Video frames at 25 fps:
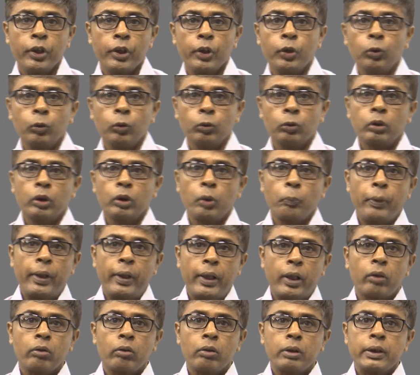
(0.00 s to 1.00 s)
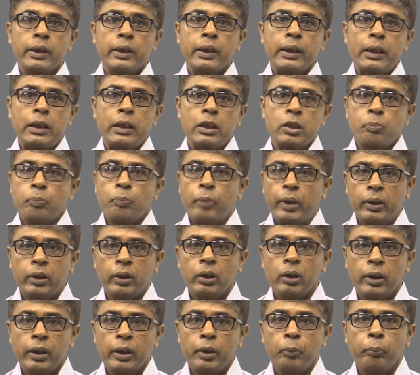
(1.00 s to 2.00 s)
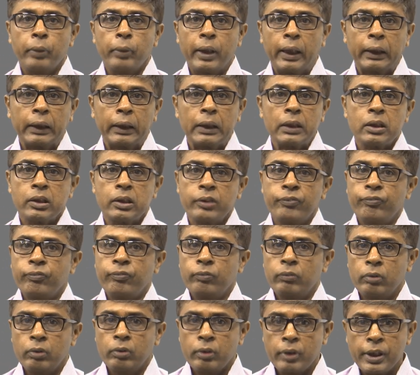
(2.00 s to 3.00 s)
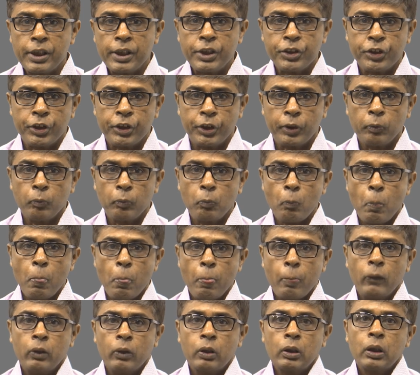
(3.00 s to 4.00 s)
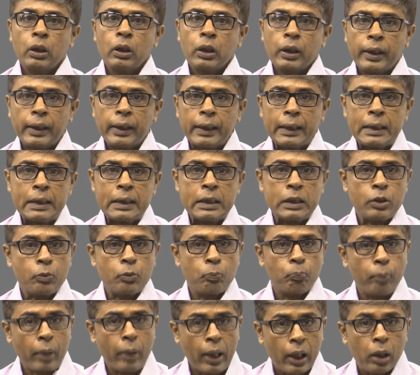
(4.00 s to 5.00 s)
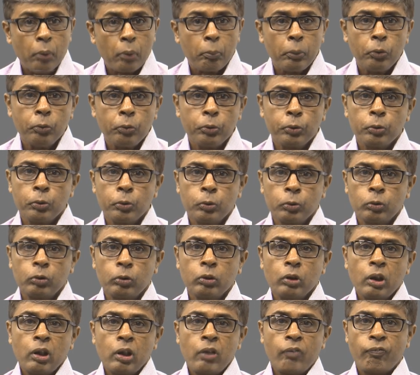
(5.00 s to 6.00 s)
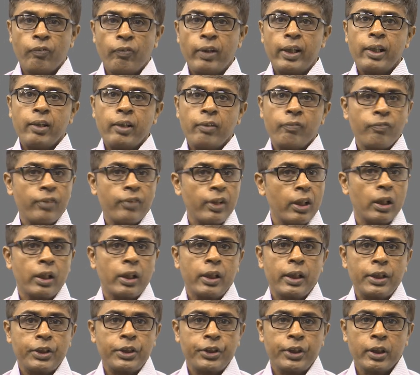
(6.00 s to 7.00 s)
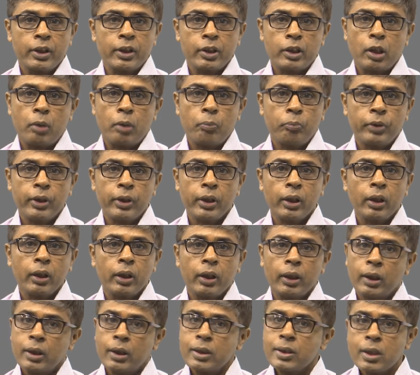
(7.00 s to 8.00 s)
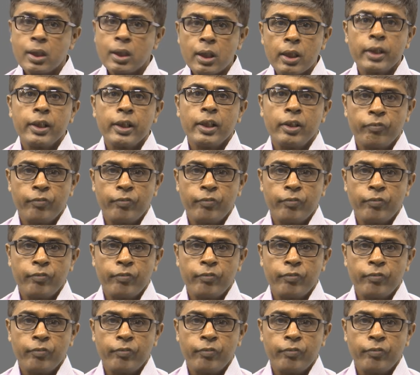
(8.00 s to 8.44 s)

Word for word: know, the pedagogy is method and practice of teaching. It is paramount to know why we are teaching something in a certain